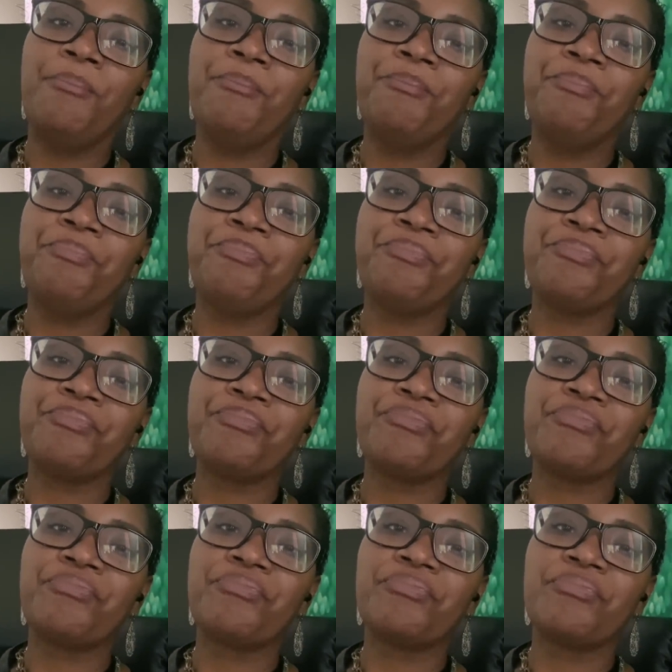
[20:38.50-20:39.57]

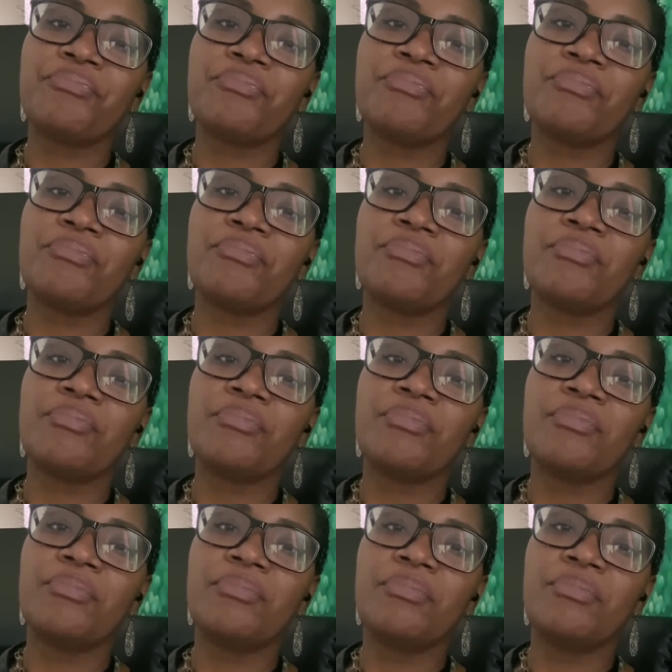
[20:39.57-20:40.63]
No one is speaking in this clip.